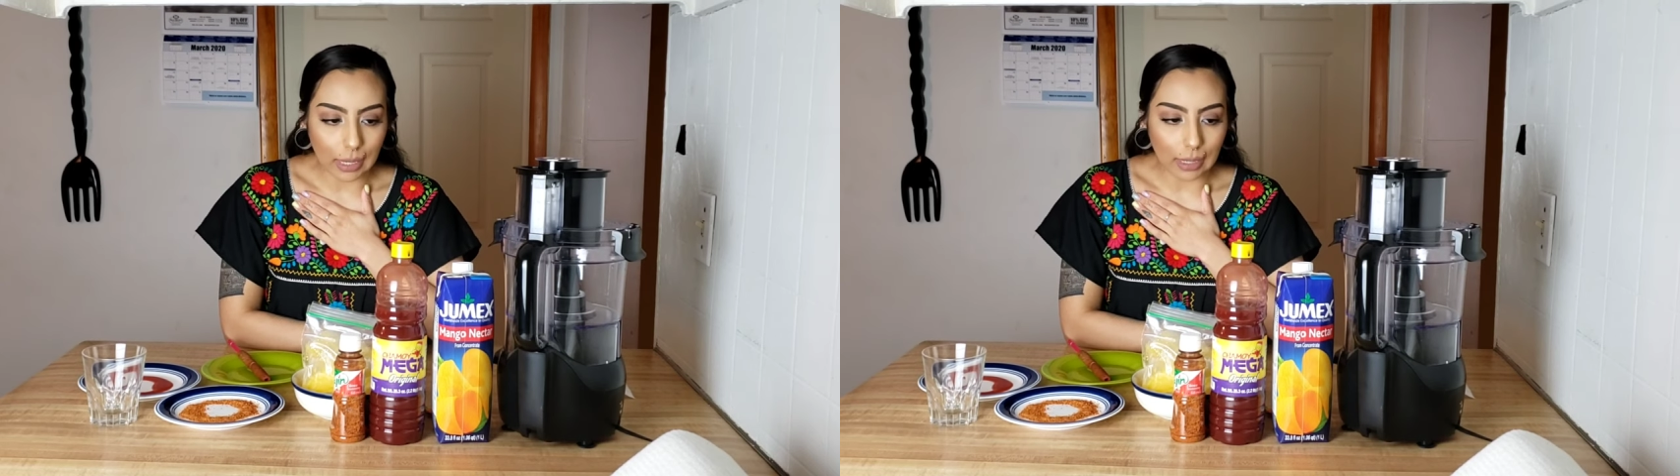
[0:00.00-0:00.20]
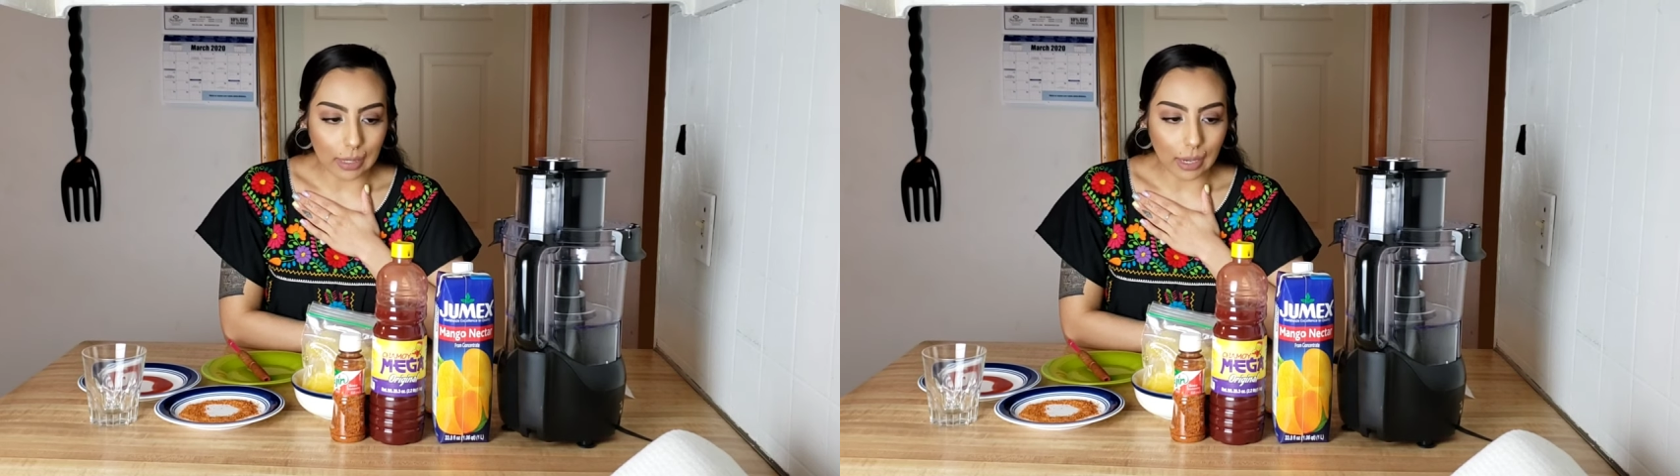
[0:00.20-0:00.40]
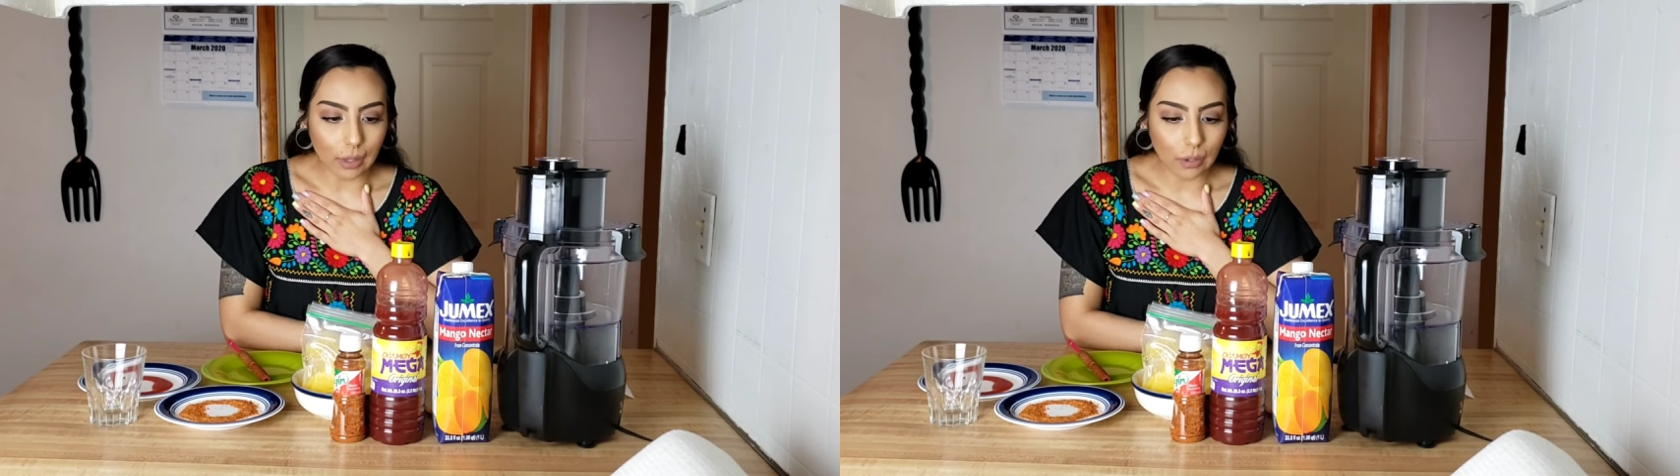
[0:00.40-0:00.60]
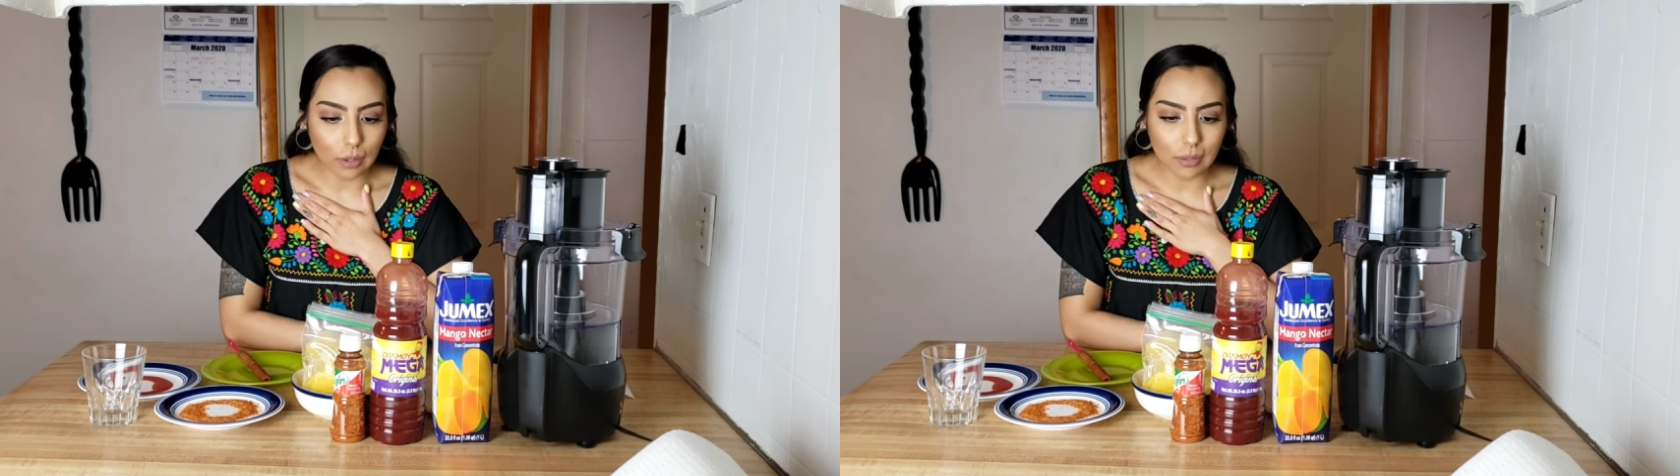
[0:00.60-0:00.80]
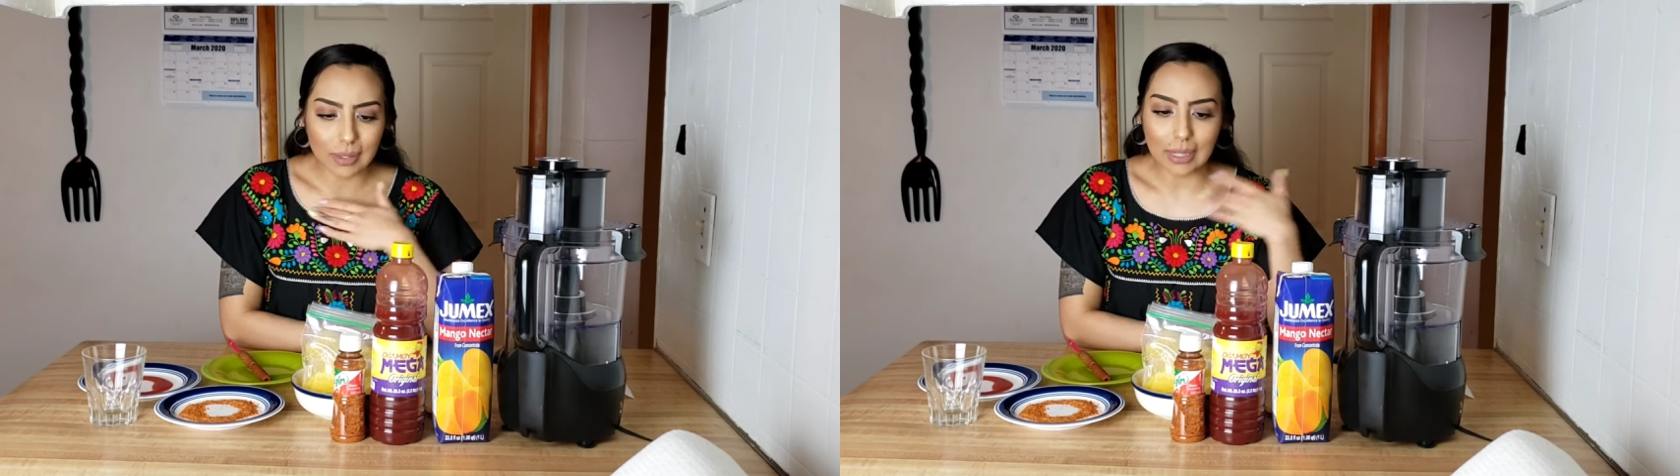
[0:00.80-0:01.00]
and I don't
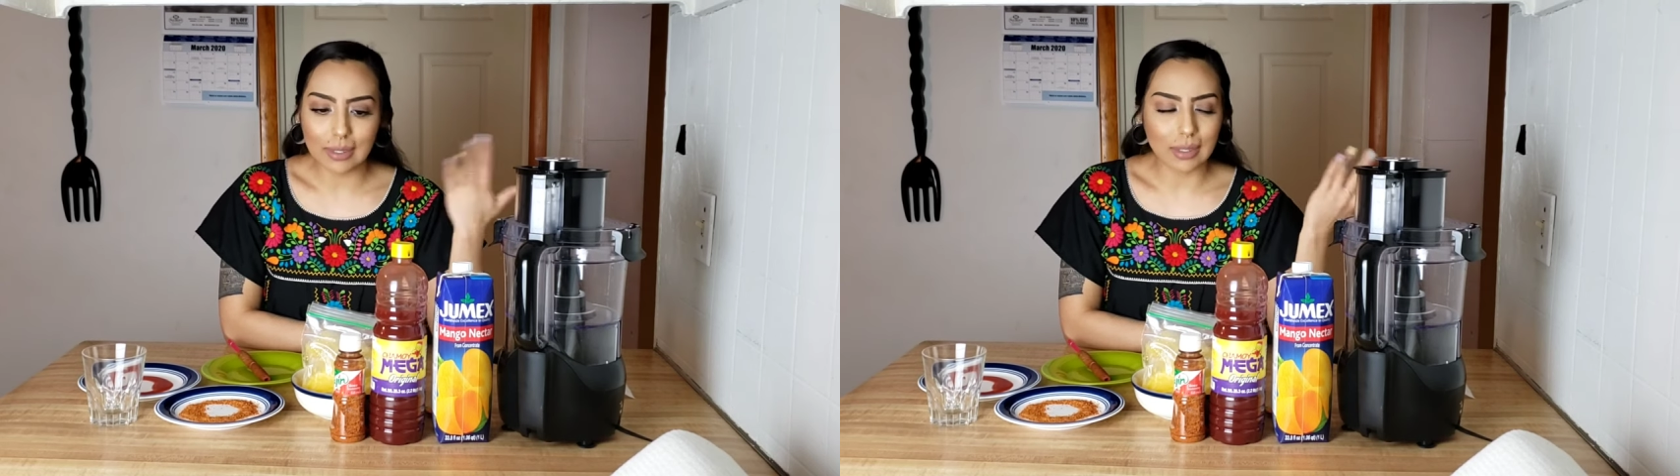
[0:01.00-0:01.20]
know, like